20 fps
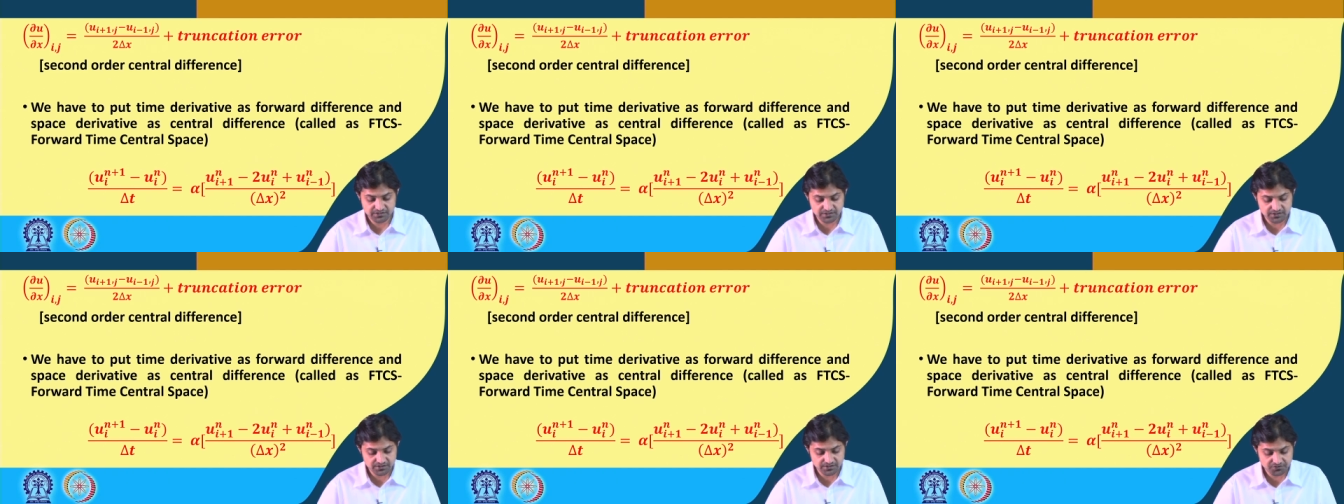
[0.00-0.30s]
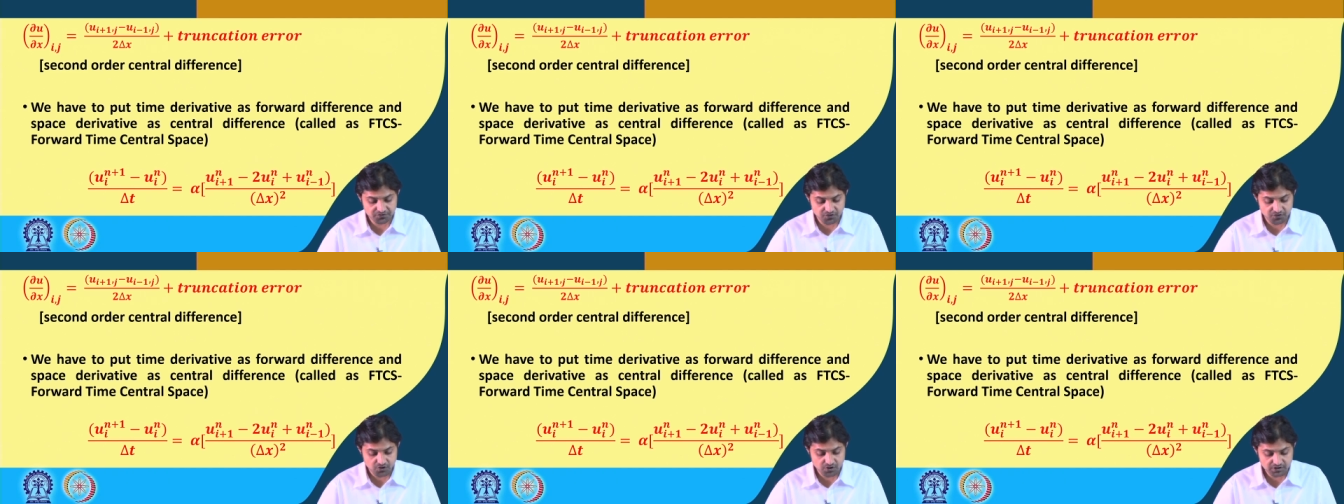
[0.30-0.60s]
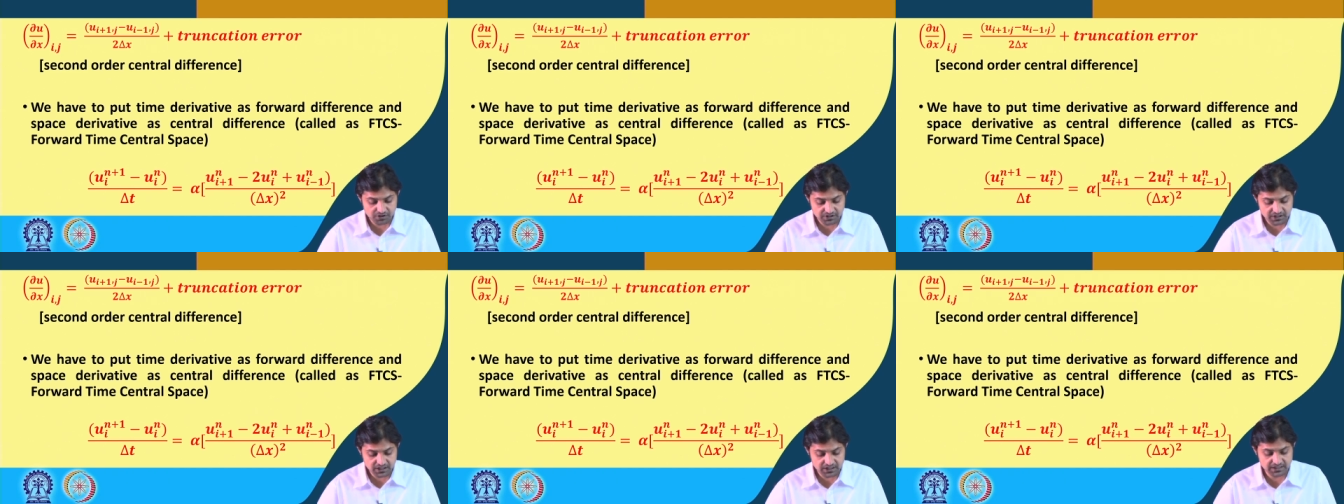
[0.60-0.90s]
is for
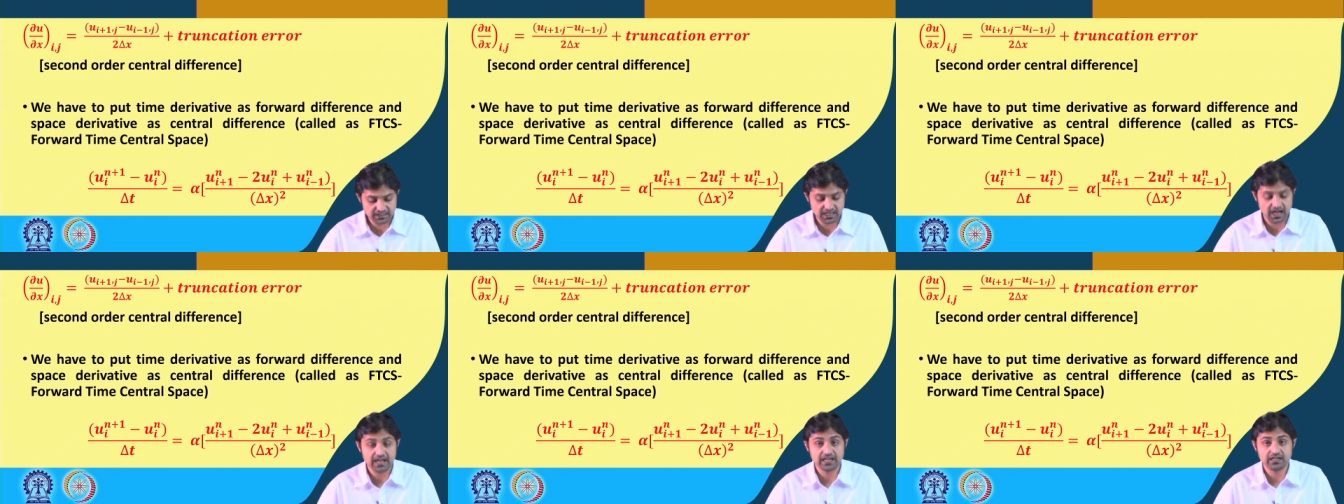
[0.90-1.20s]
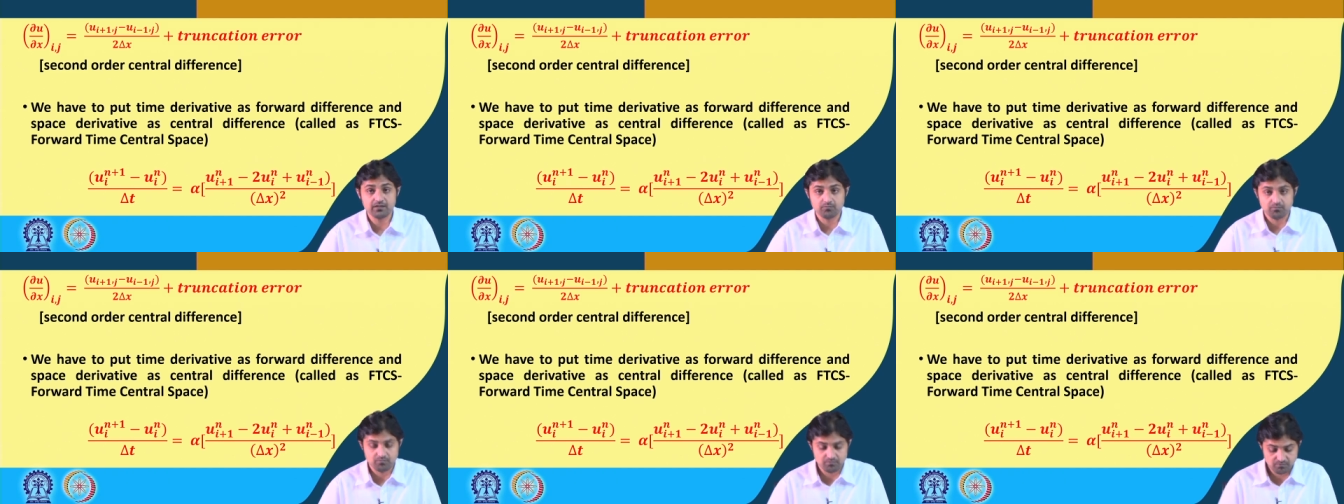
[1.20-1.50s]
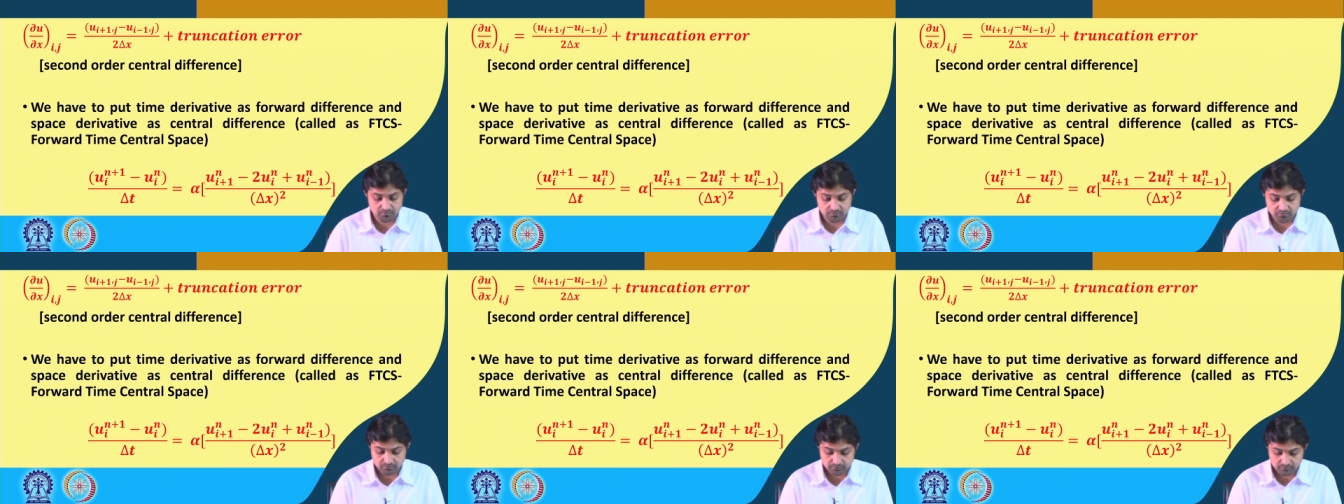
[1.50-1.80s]
the time
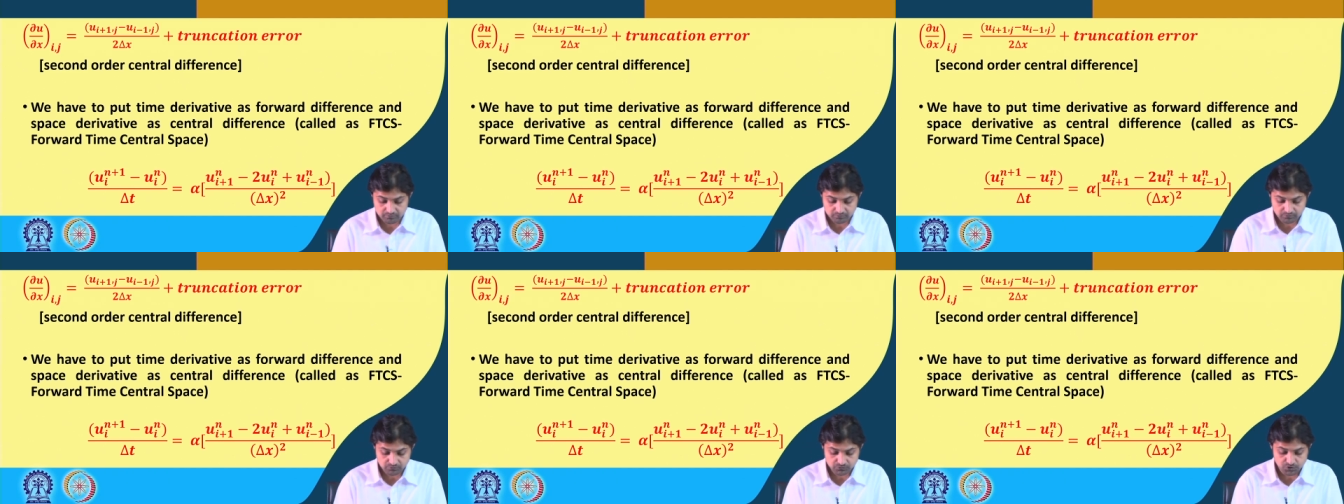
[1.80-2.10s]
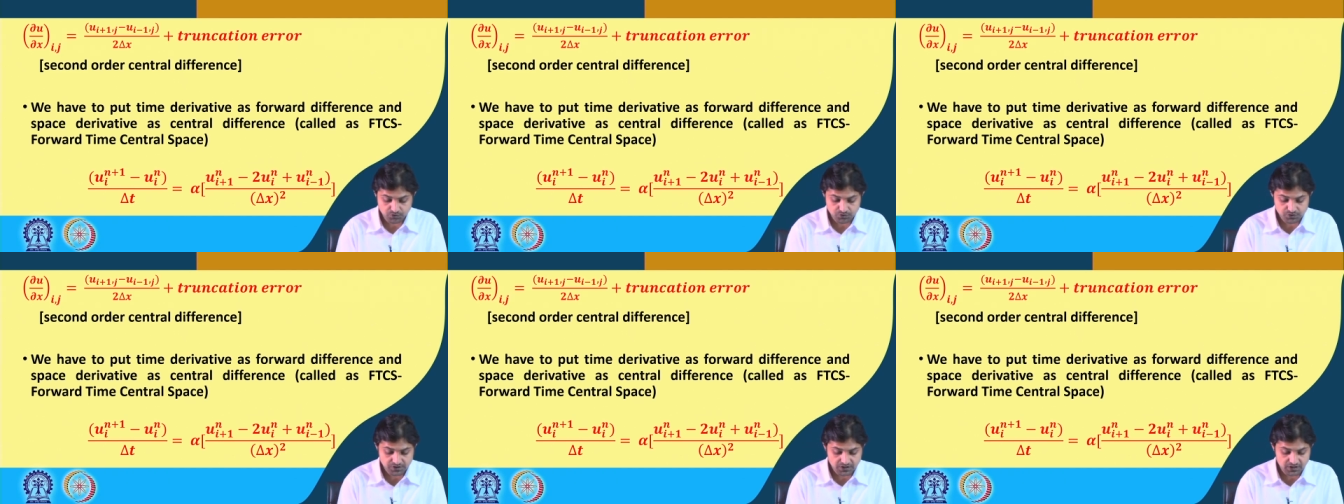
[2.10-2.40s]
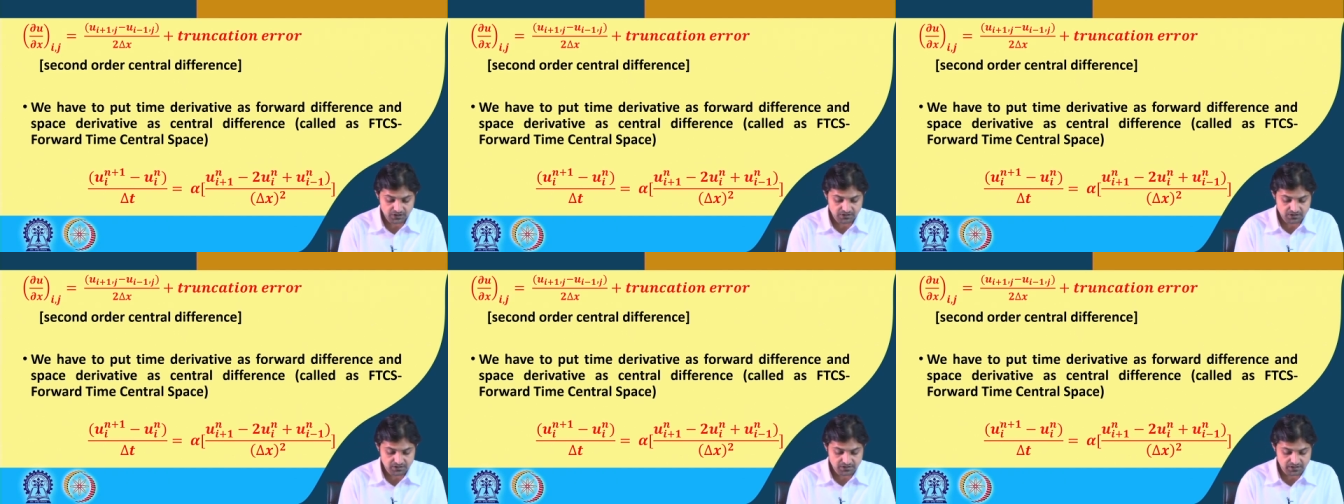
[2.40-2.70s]
you see
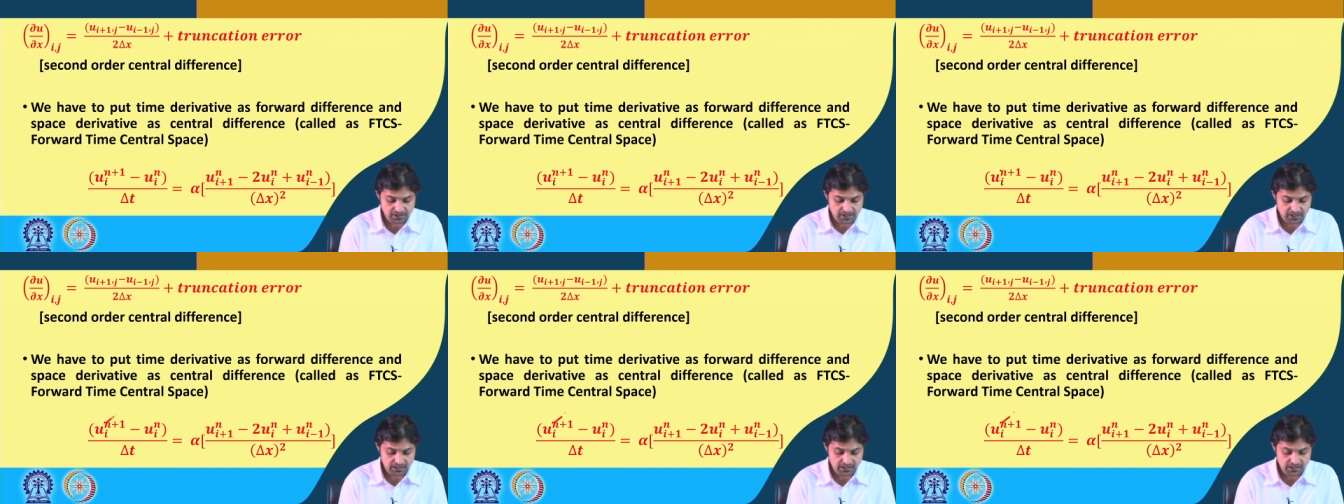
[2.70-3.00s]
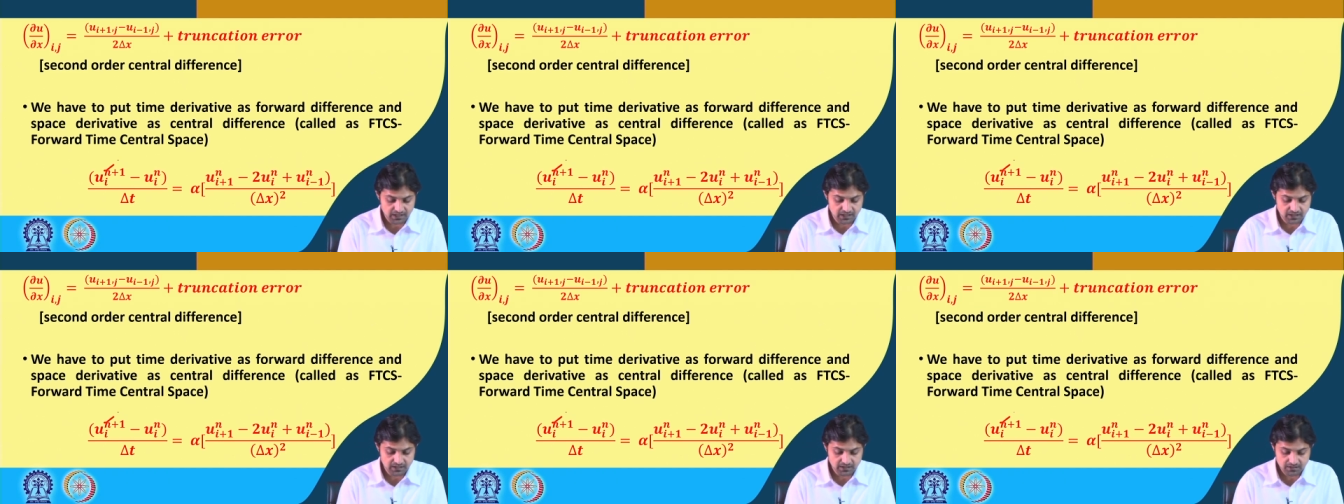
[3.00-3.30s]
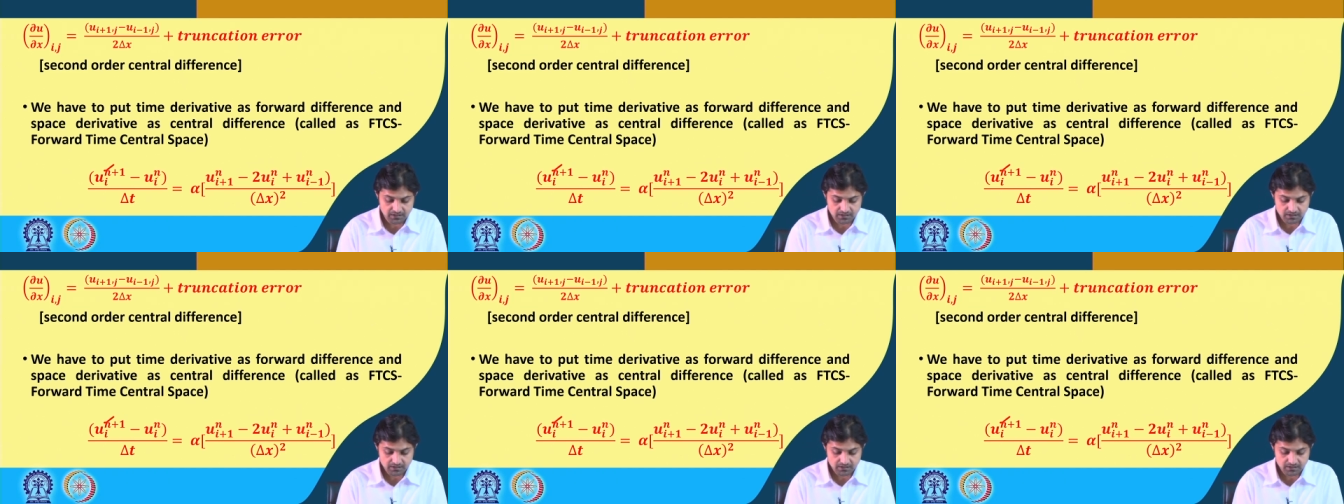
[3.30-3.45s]
this n.